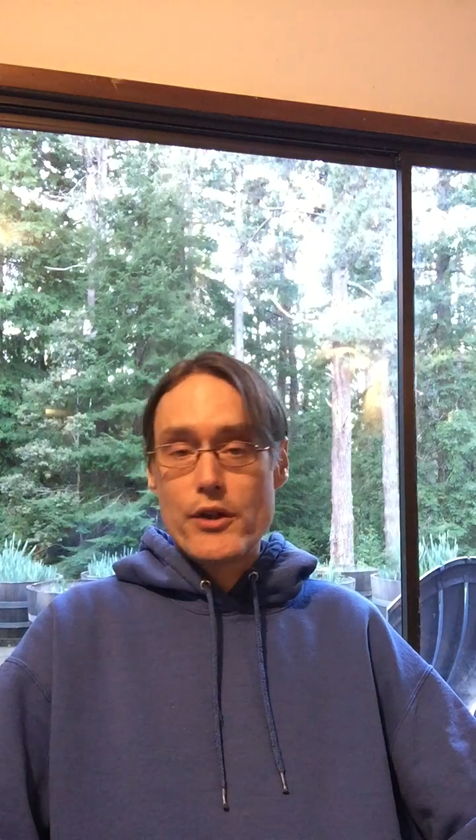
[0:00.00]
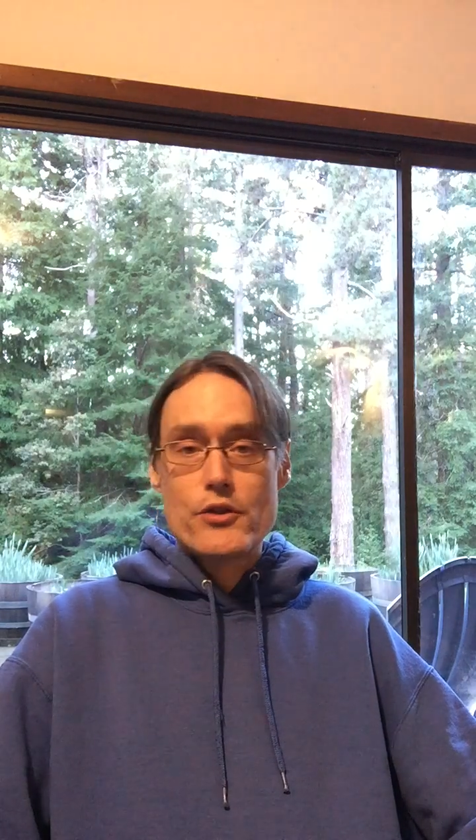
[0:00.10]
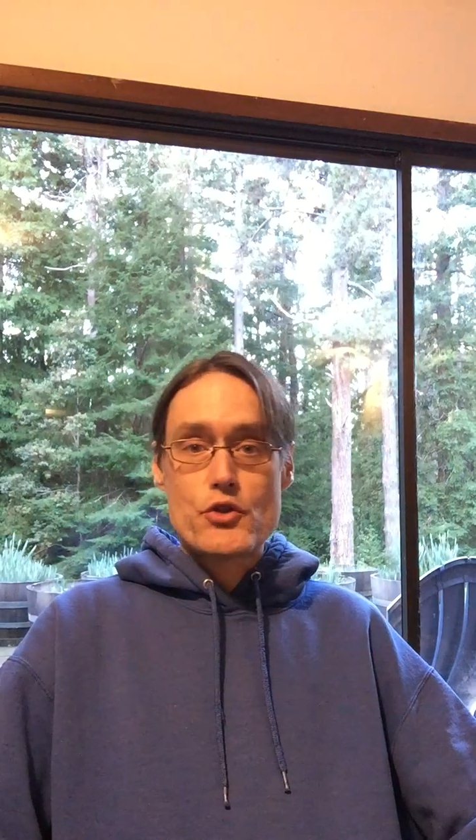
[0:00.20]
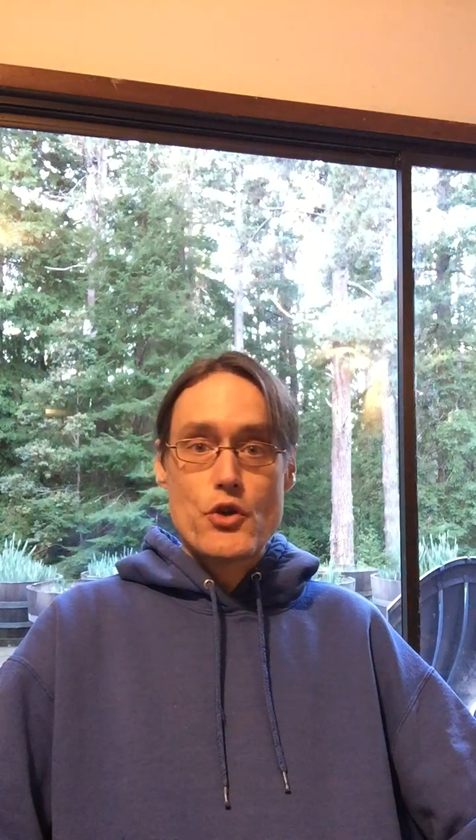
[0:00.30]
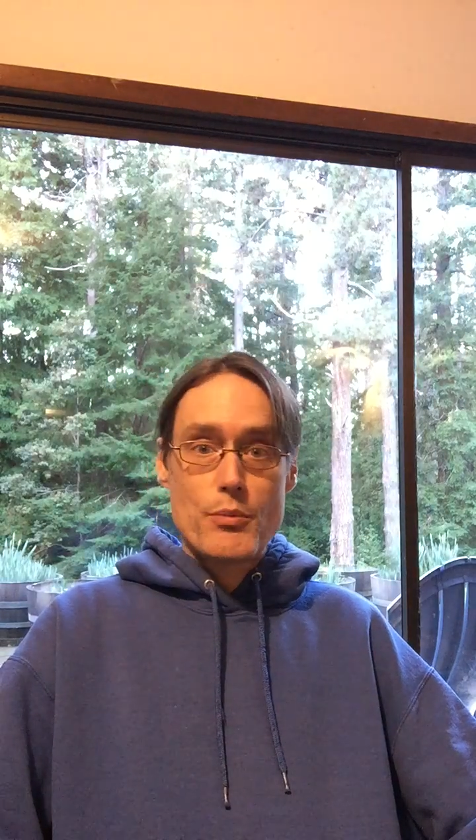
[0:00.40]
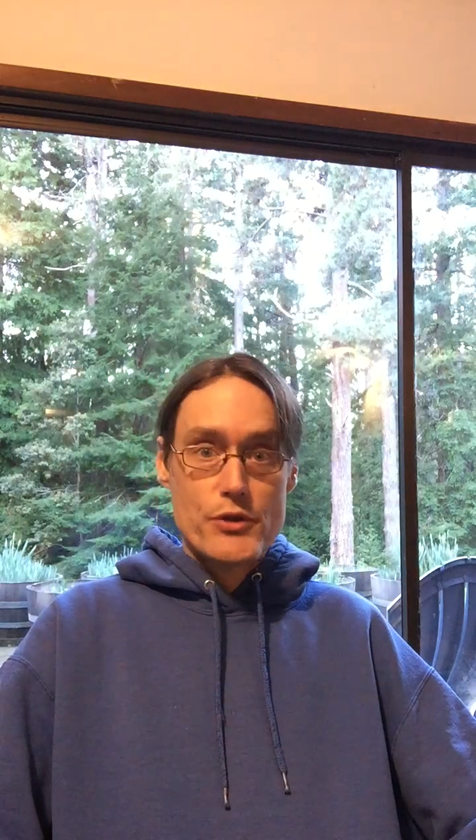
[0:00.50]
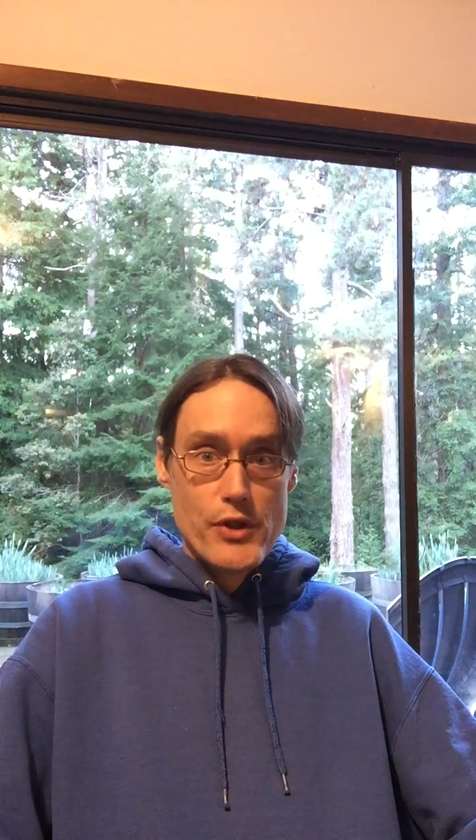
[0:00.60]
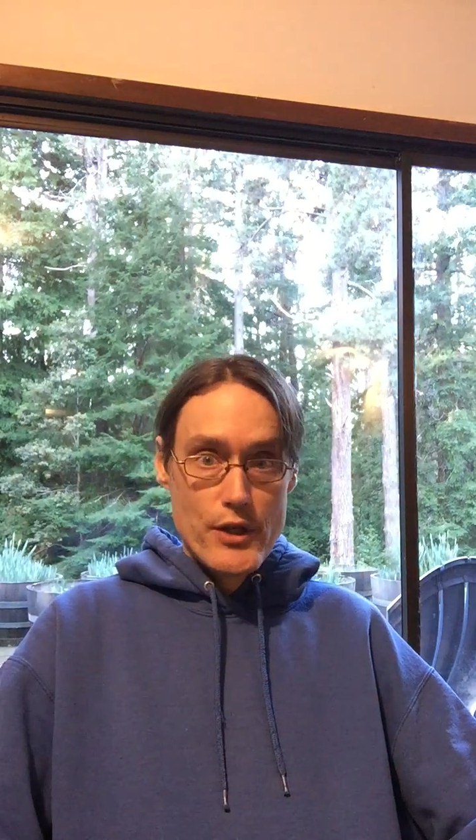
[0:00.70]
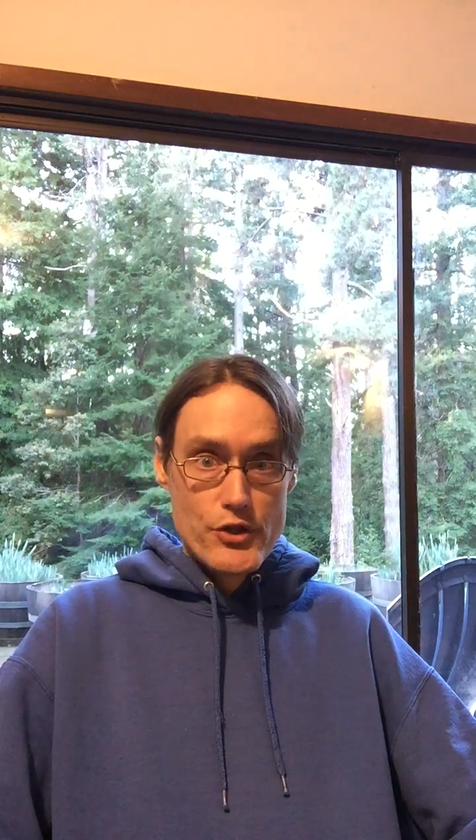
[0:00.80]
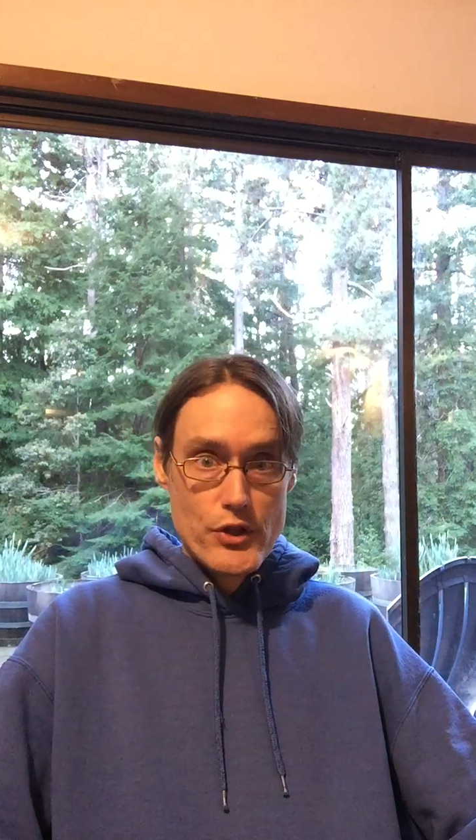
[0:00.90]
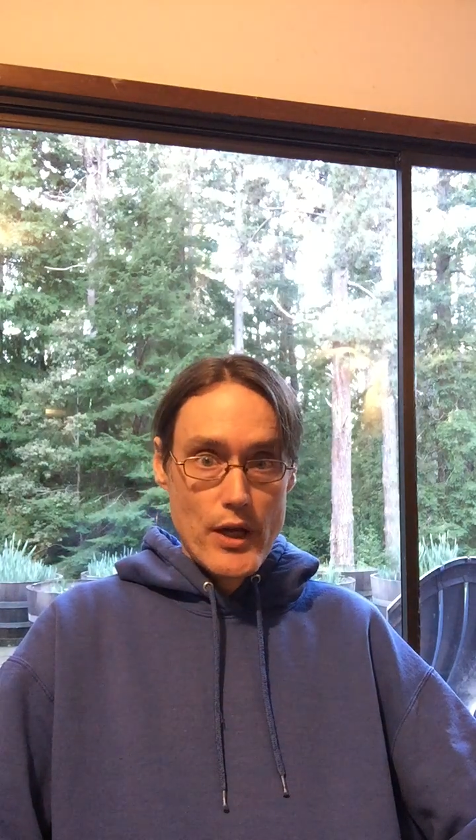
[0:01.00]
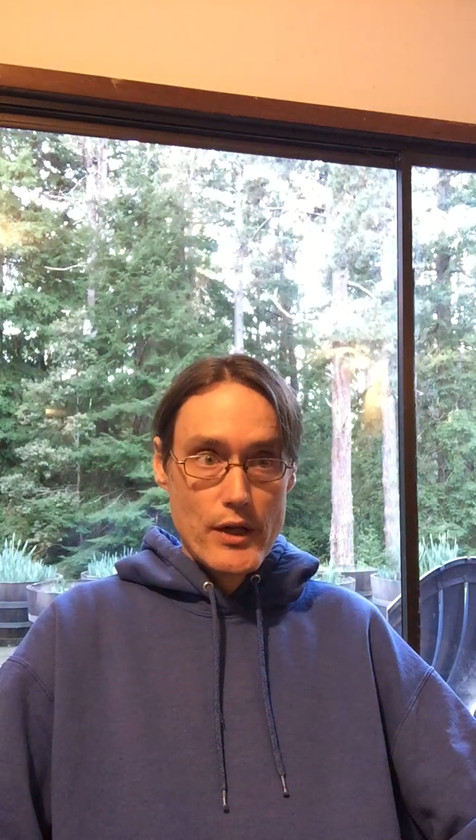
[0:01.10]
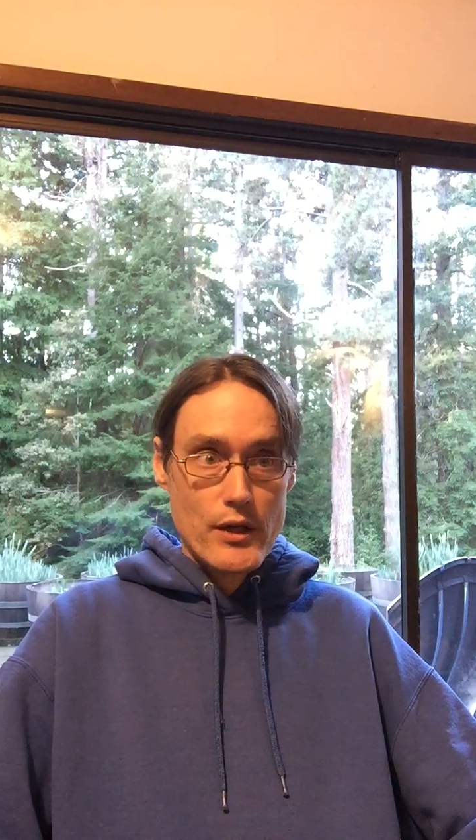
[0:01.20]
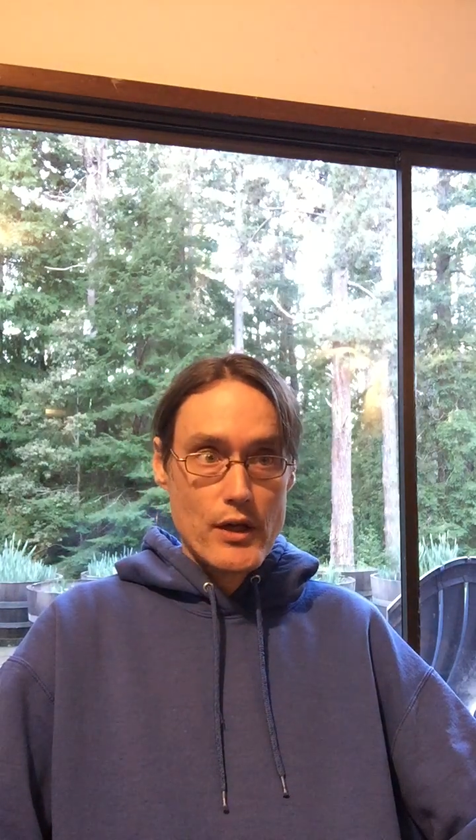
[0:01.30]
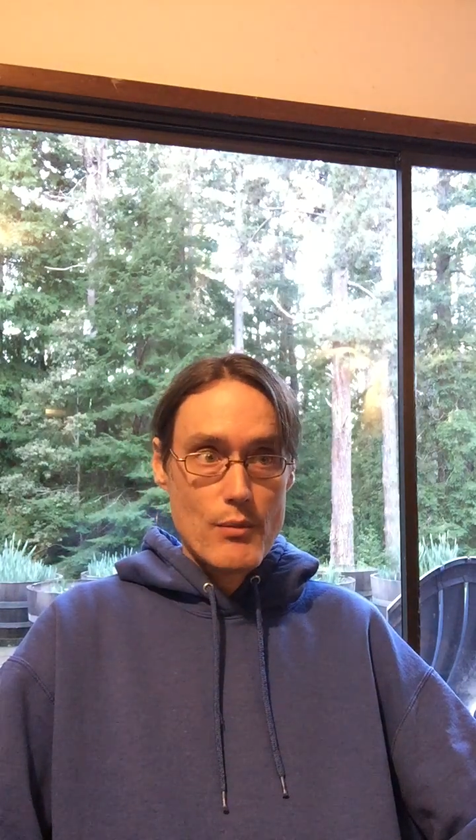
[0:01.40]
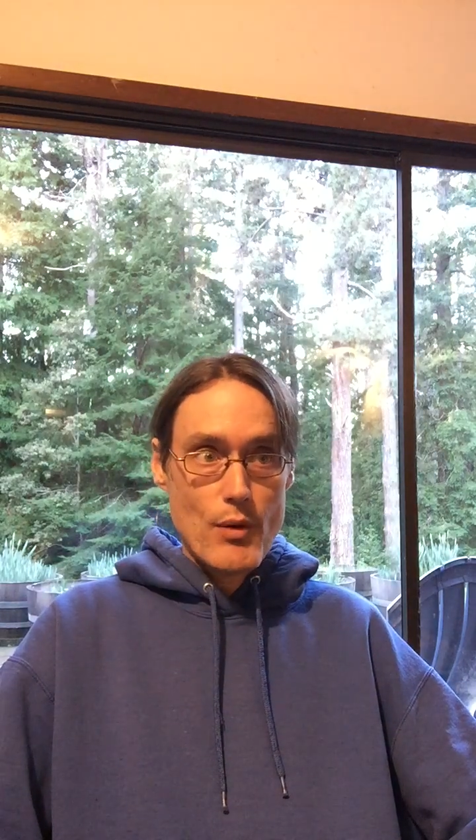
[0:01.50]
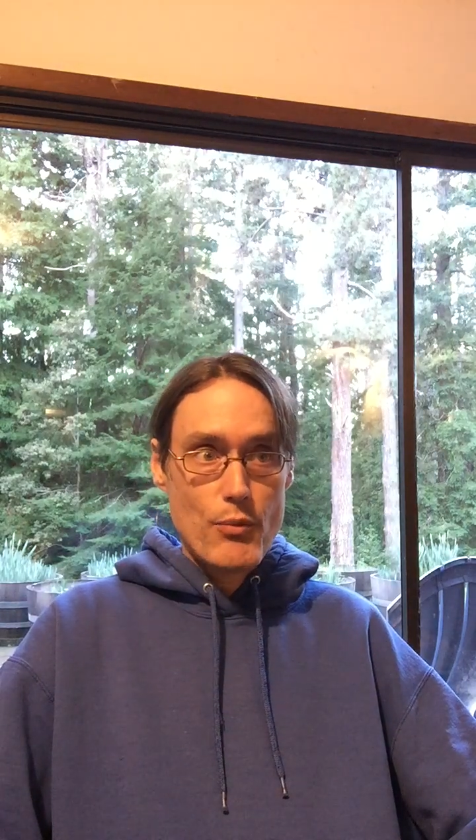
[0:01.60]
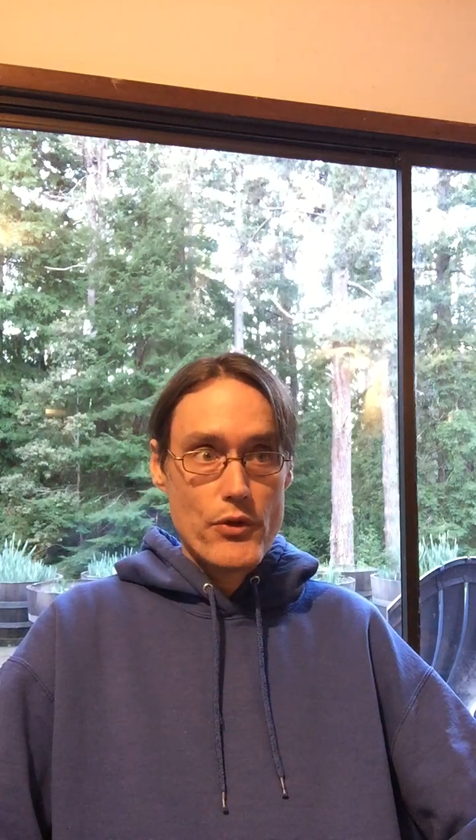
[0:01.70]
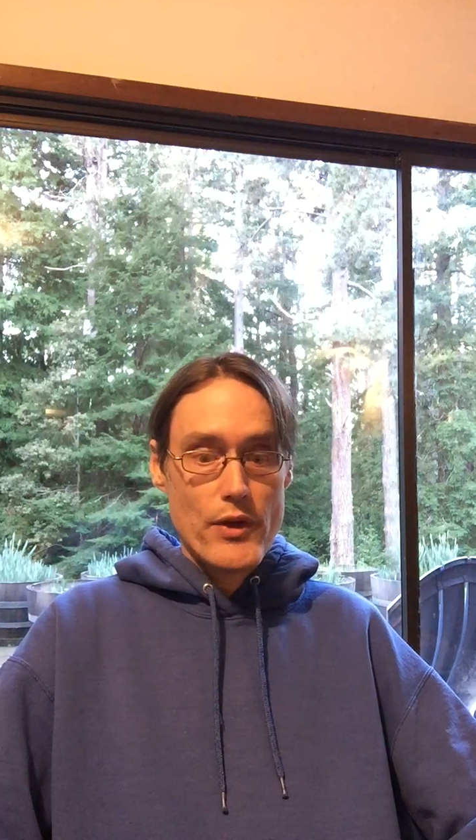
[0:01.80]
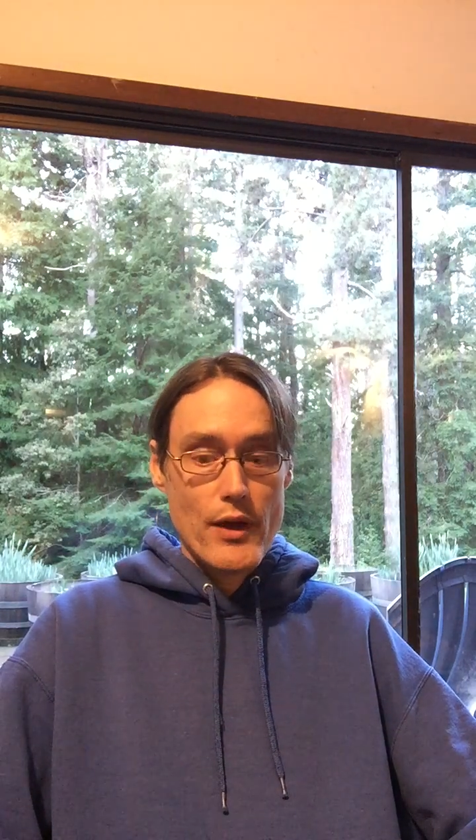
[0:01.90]
the interpretation I can come
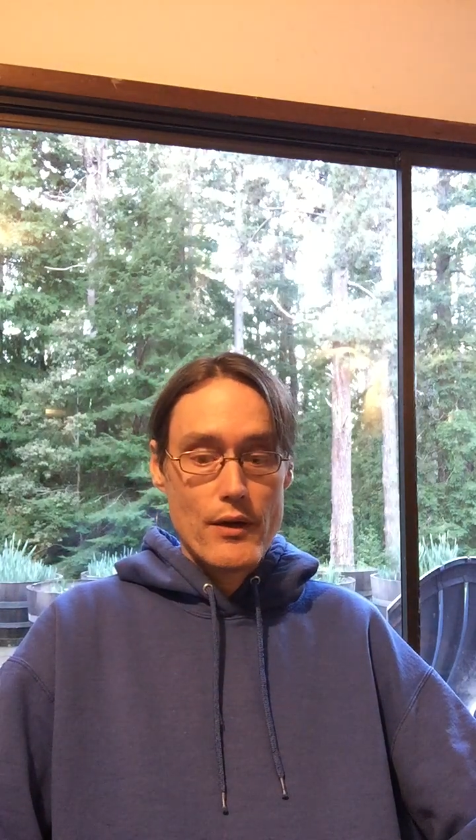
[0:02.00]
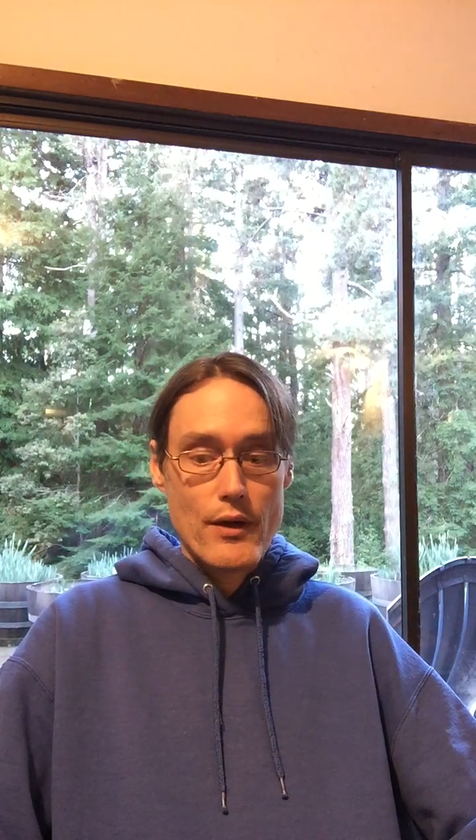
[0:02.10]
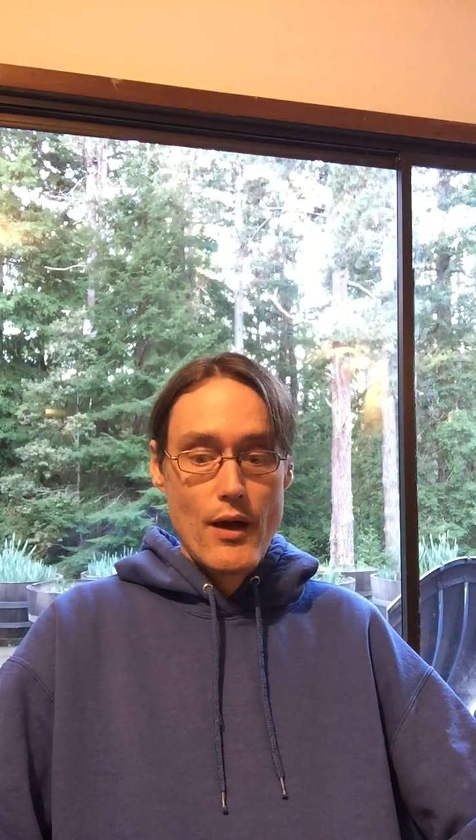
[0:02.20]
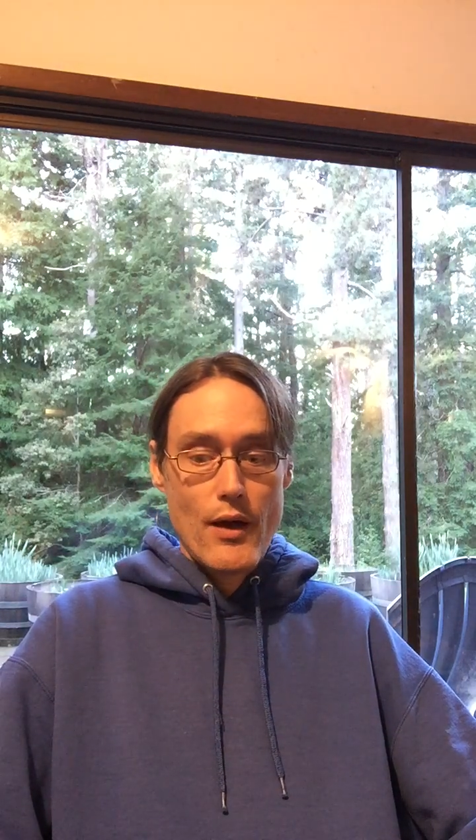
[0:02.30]
up with that.